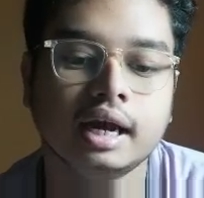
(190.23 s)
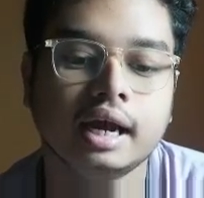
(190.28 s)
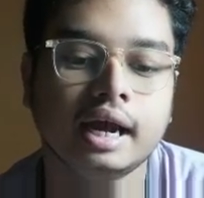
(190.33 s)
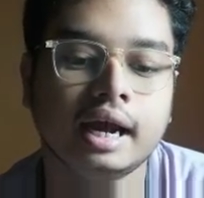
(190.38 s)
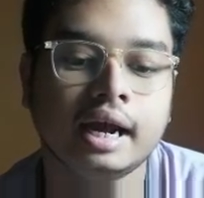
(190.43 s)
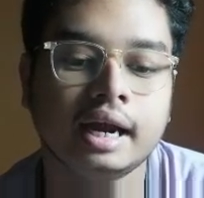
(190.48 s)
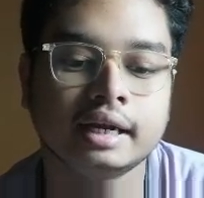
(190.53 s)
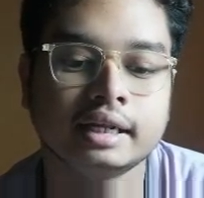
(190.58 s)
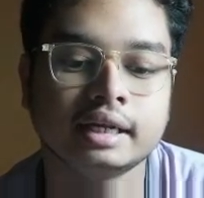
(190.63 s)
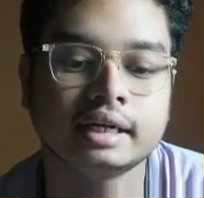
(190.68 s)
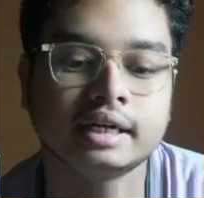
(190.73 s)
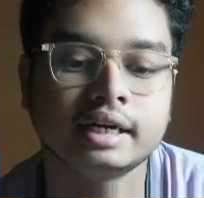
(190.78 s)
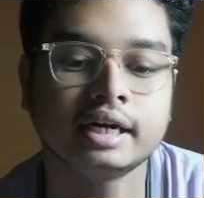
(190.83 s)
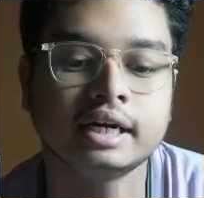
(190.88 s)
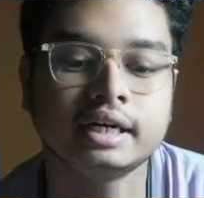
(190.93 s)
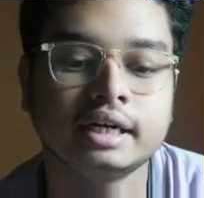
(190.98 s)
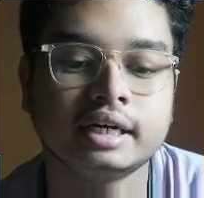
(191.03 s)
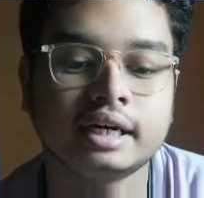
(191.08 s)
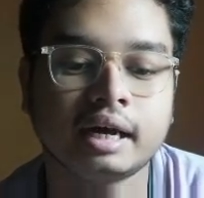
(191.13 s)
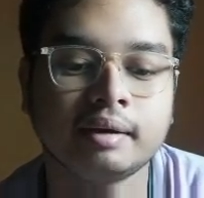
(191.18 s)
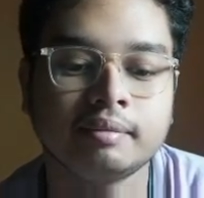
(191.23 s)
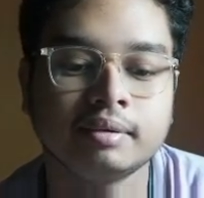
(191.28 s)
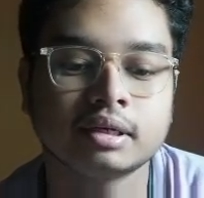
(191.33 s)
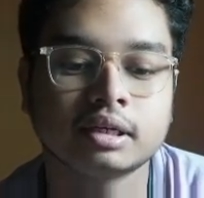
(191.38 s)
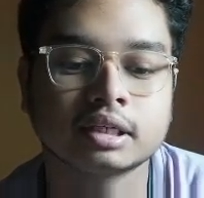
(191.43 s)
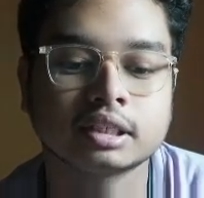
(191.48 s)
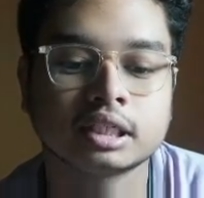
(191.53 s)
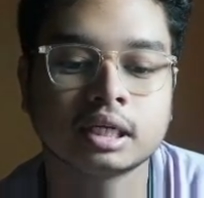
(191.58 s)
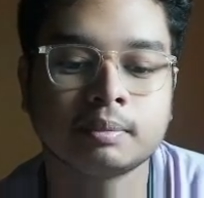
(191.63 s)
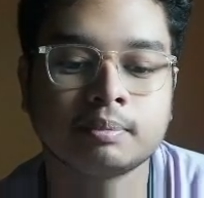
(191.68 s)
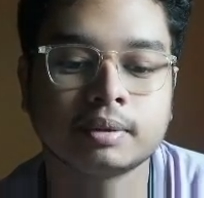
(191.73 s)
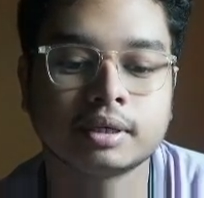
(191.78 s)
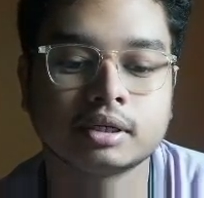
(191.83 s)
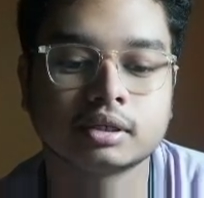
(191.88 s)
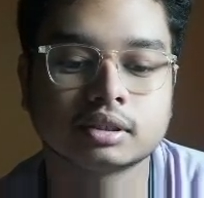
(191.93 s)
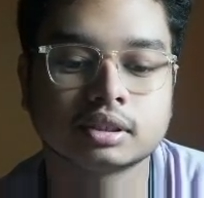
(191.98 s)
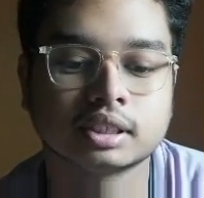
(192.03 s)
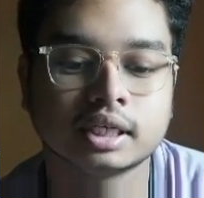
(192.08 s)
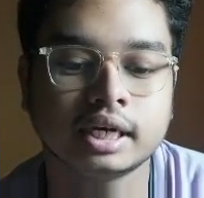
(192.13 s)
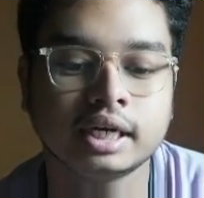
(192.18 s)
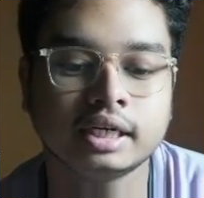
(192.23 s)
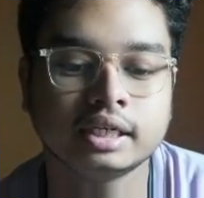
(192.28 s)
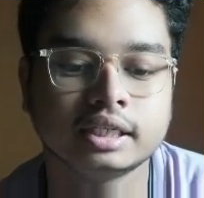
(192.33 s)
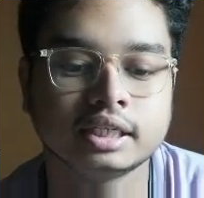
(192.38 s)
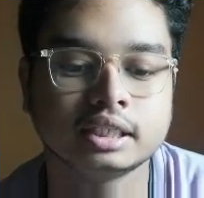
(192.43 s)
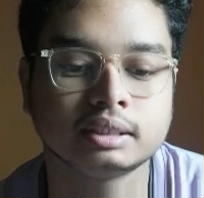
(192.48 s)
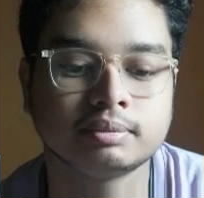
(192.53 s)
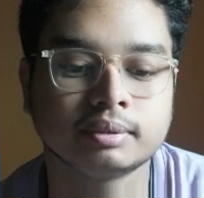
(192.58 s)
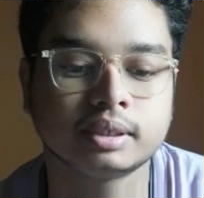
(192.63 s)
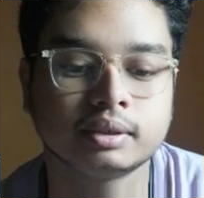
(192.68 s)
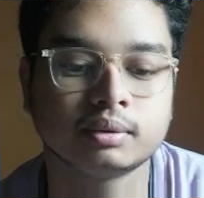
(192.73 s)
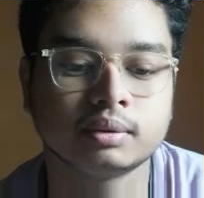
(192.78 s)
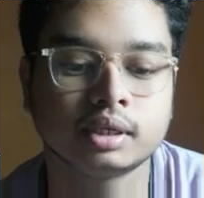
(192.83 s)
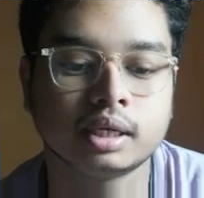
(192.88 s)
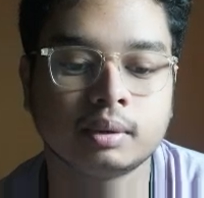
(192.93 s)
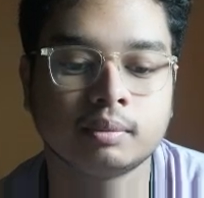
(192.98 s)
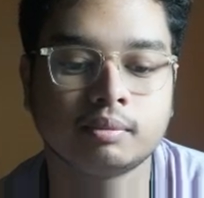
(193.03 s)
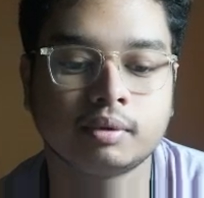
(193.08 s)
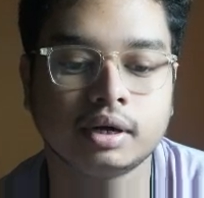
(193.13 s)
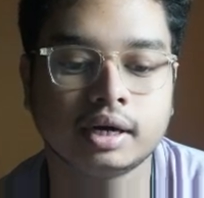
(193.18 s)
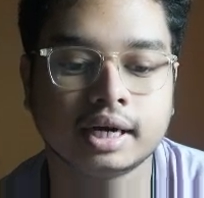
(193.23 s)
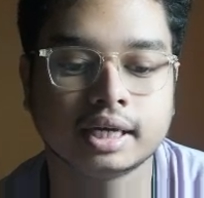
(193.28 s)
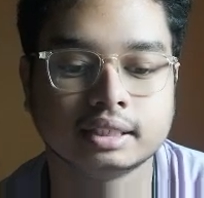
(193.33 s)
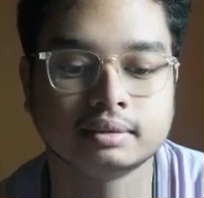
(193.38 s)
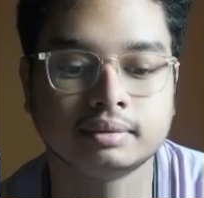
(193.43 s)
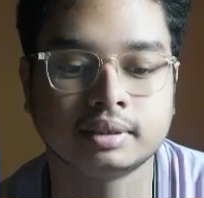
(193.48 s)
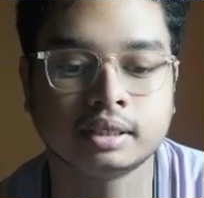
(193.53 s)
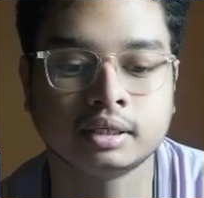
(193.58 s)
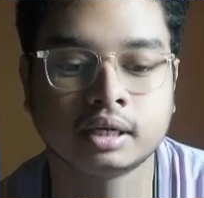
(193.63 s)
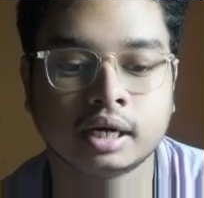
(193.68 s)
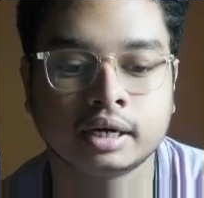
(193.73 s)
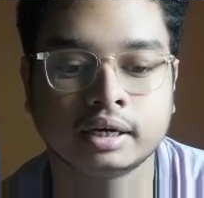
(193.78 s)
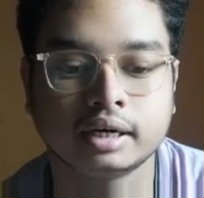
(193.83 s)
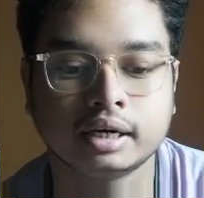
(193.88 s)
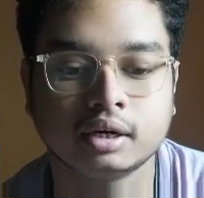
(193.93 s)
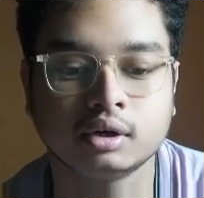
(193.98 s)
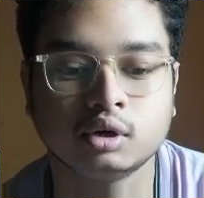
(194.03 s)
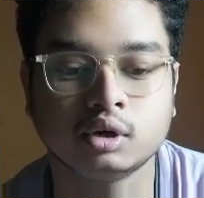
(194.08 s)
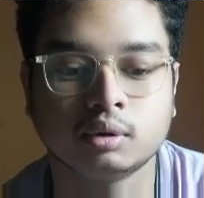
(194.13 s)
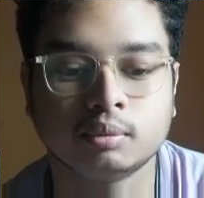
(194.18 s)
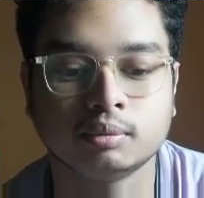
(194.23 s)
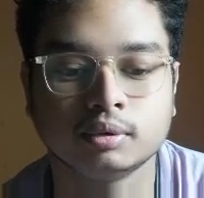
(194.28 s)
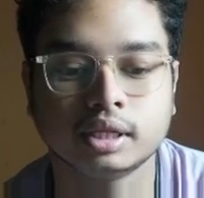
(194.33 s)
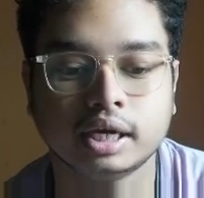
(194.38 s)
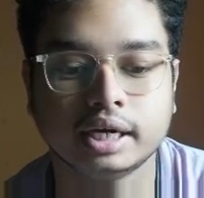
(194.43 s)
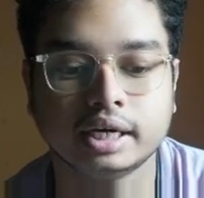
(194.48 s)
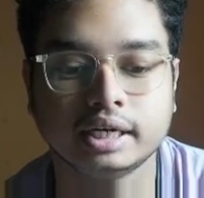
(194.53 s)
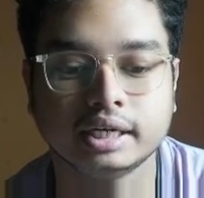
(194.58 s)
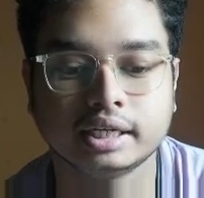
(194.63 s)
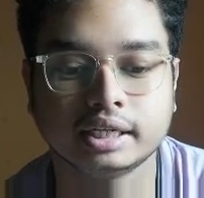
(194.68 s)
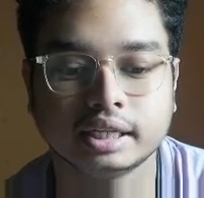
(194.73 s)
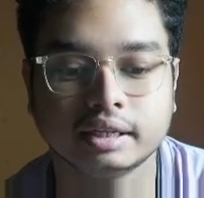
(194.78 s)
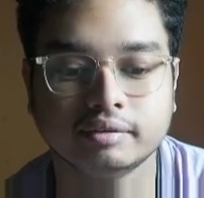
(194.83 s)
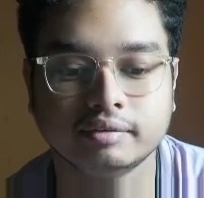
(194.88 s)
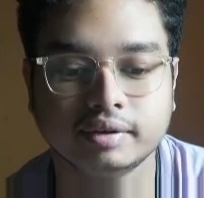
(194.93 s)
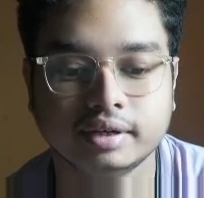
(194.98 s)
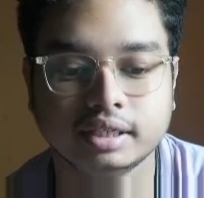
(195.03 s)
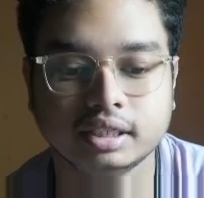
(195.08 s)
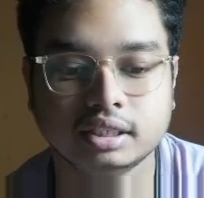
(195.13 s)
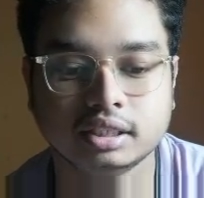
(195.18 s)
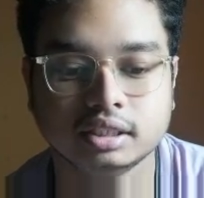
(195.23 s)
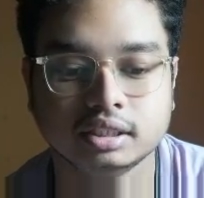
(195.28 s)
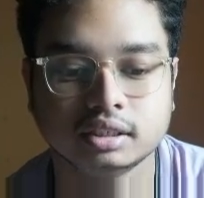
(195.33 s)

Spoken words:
And the third dibutylcyl peroxide, this particular bond has been undergo homolytic cleavage